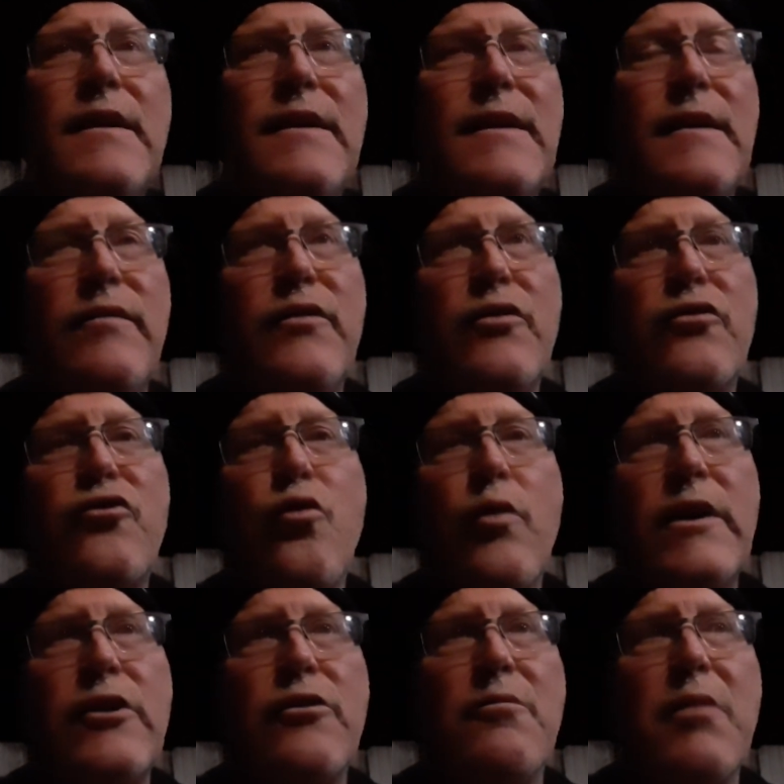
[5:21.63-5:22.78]
If you're
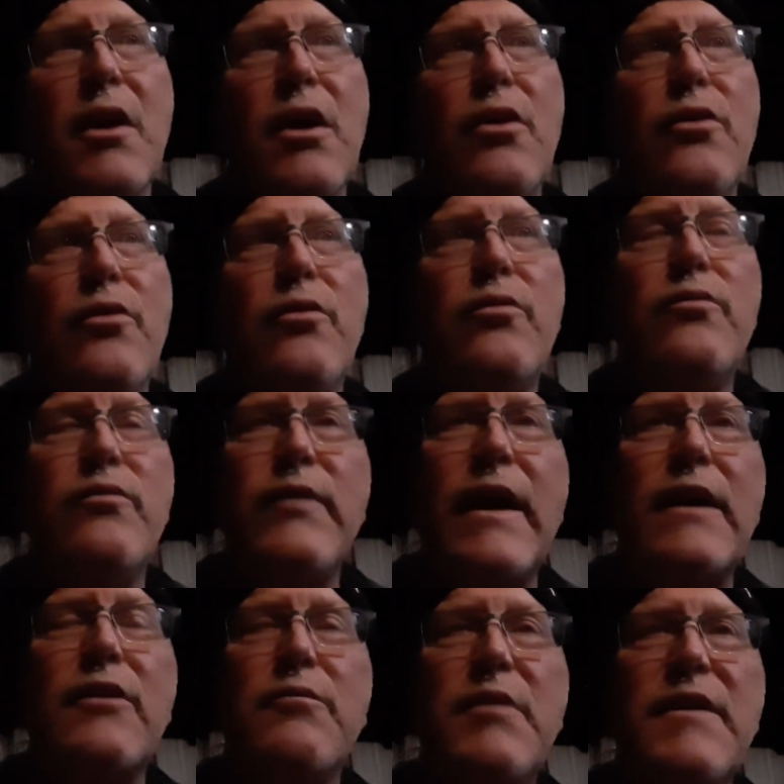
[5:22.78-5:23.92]
20 or below, that
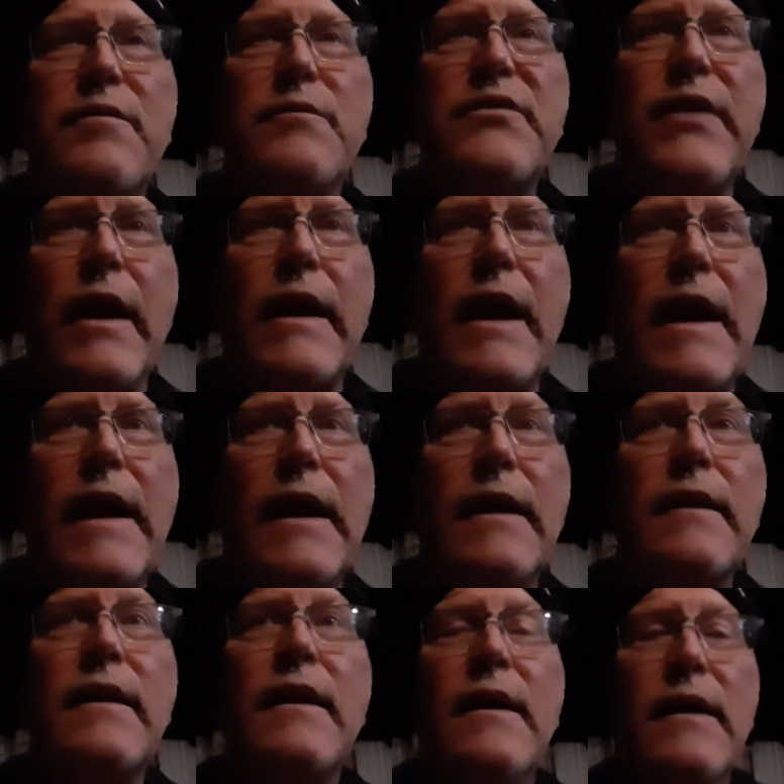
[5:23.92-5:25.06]
could be from
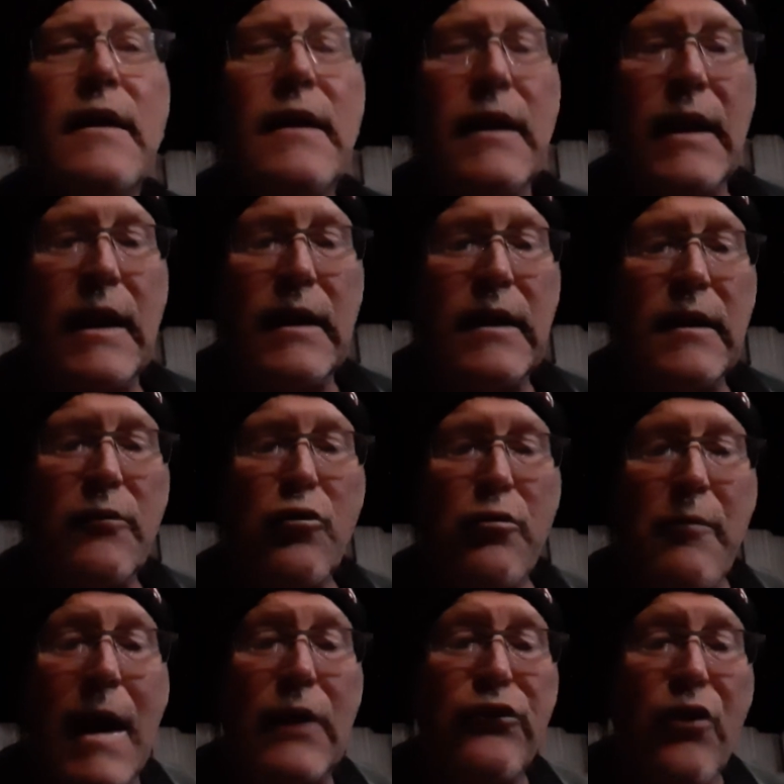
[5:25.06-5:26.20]
secondhand. And with
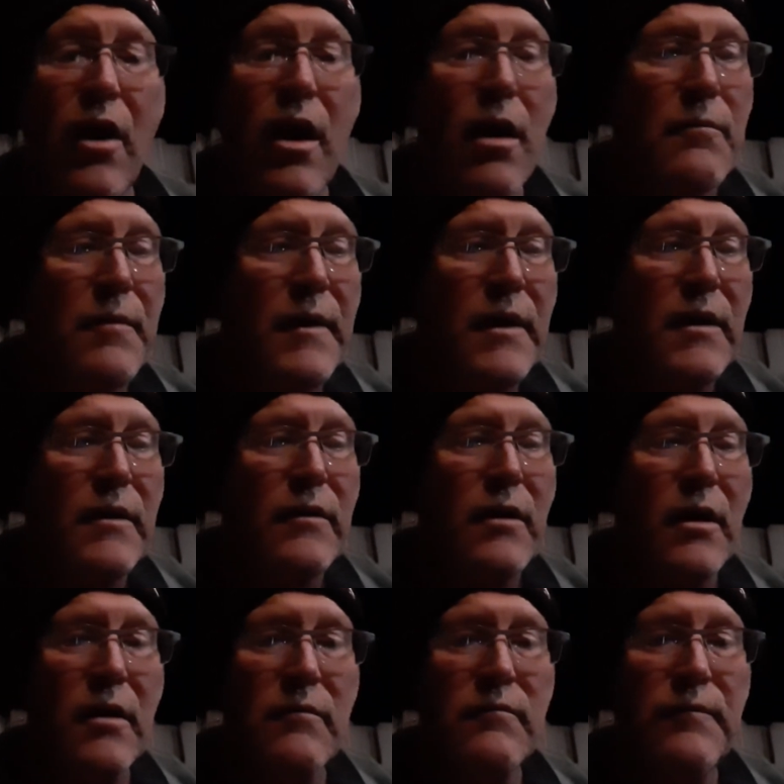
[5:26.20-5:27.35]
my job,
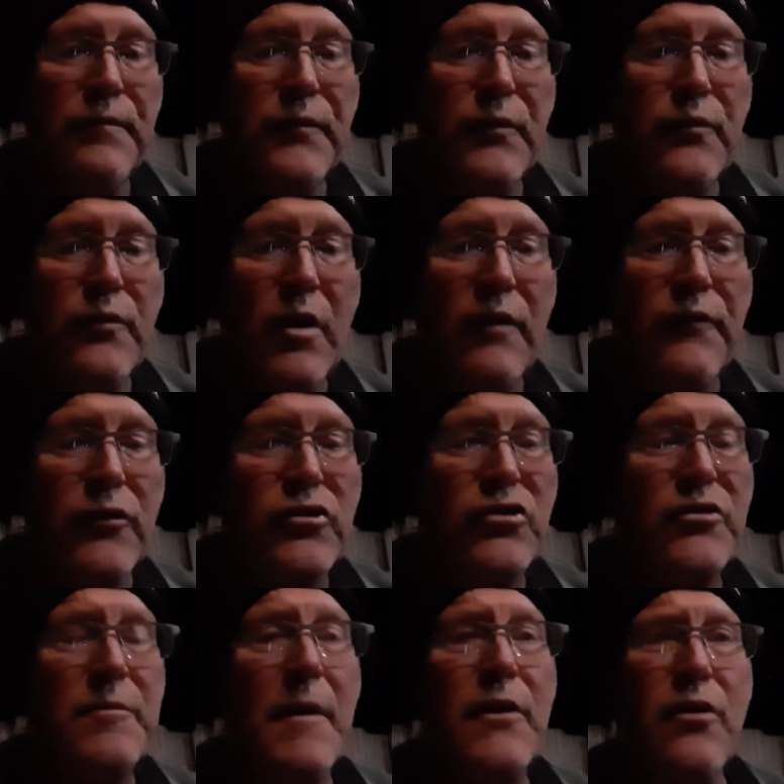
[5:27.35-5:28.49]
running first
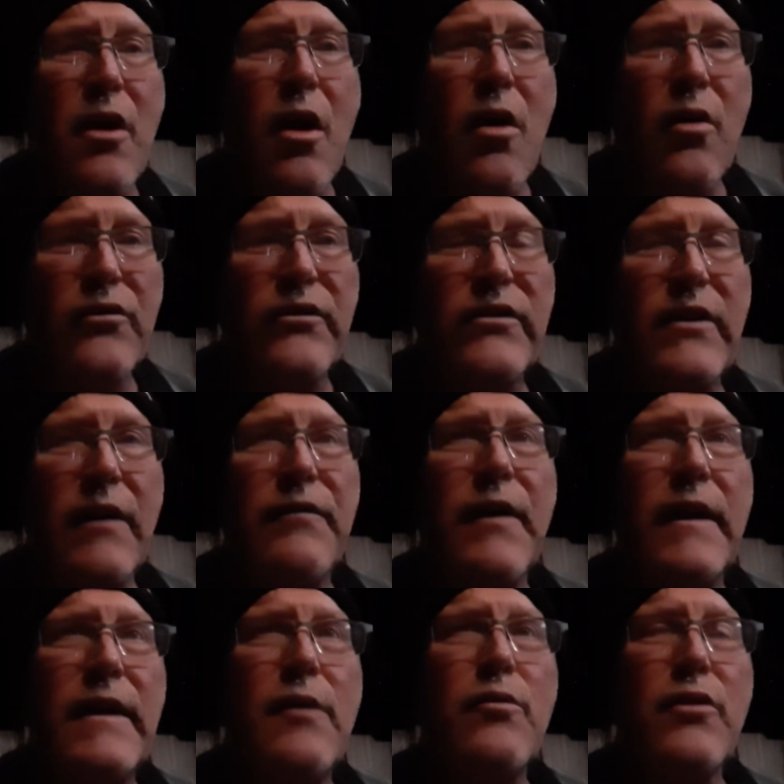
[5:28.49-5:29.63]
responder calls and stuff
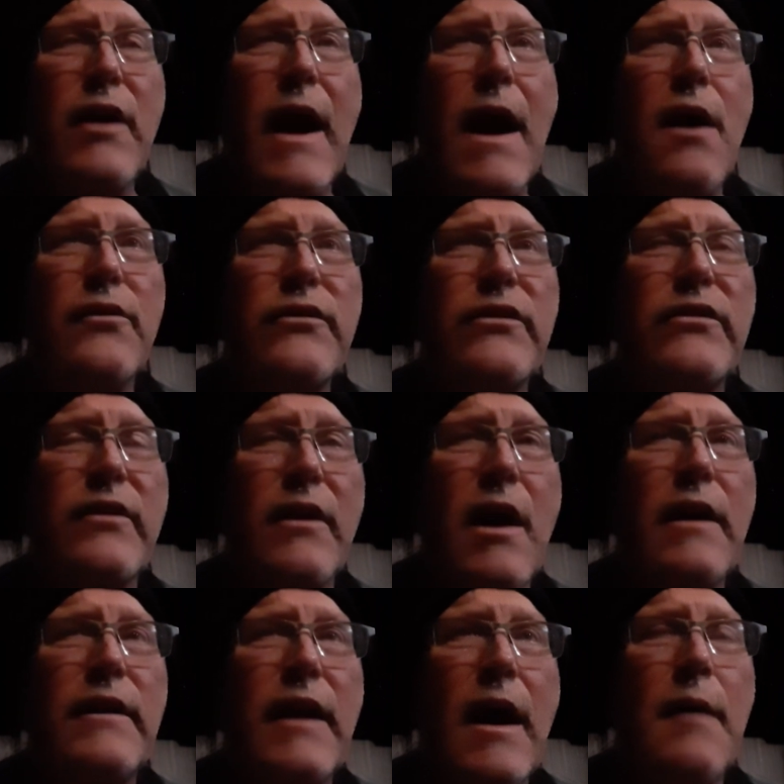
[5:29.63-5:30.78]
like that, we're in houses a
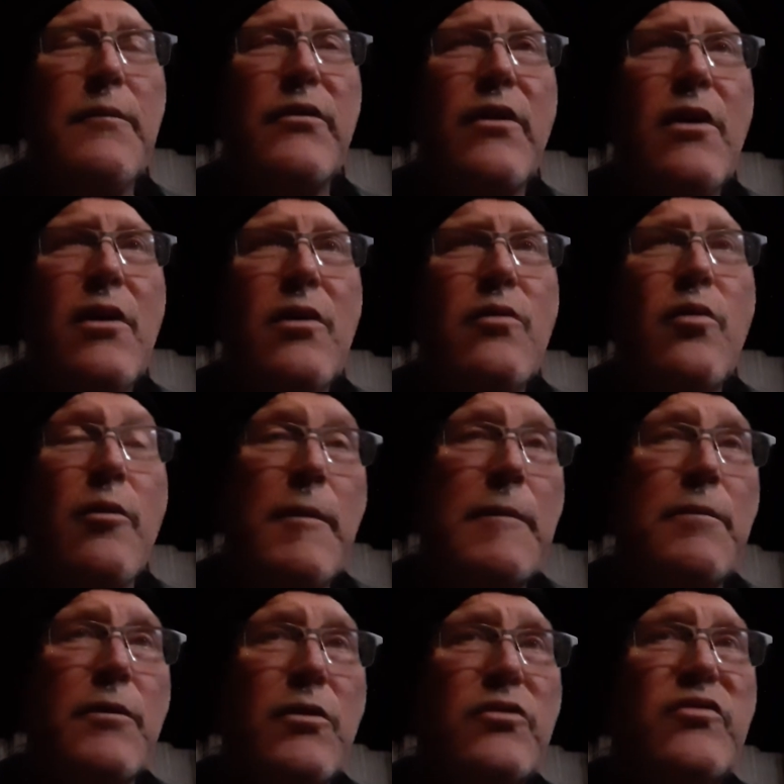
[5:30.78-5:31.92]
lot of times where people
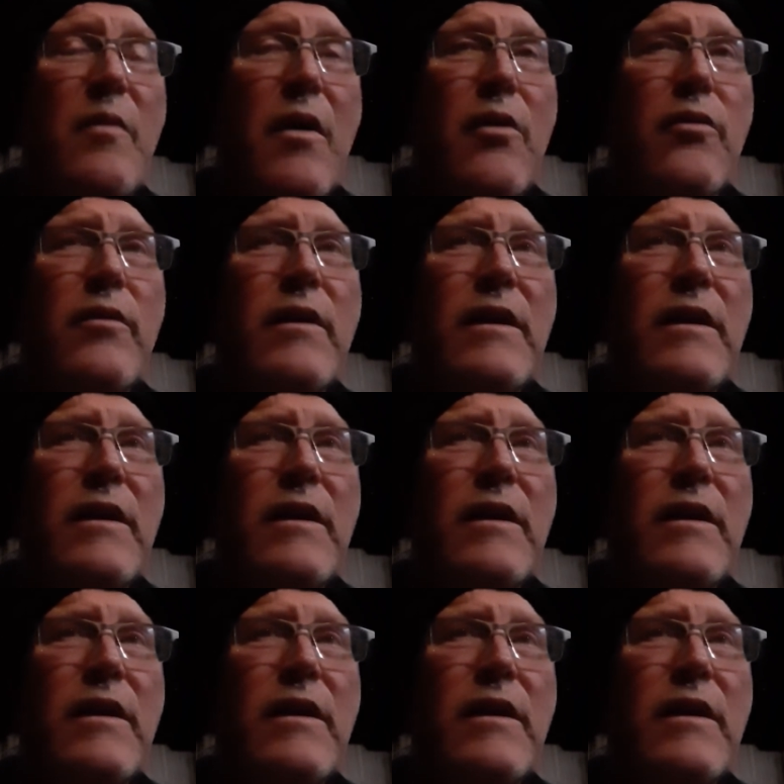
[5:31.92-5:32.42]
do smoke.